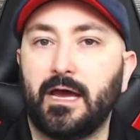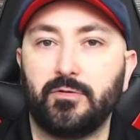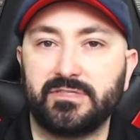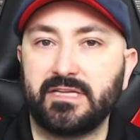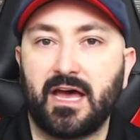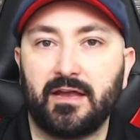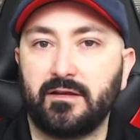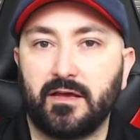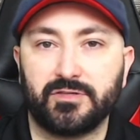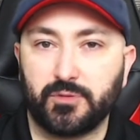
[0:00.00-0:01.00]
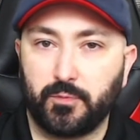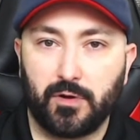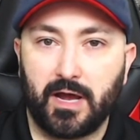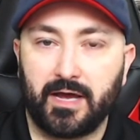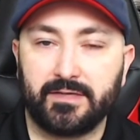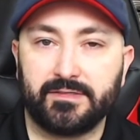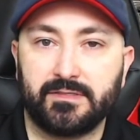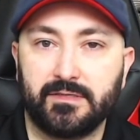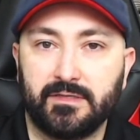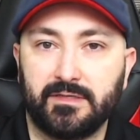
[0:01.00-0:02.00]
it's not a surprise
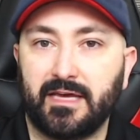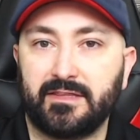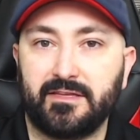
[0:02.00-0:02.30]
that the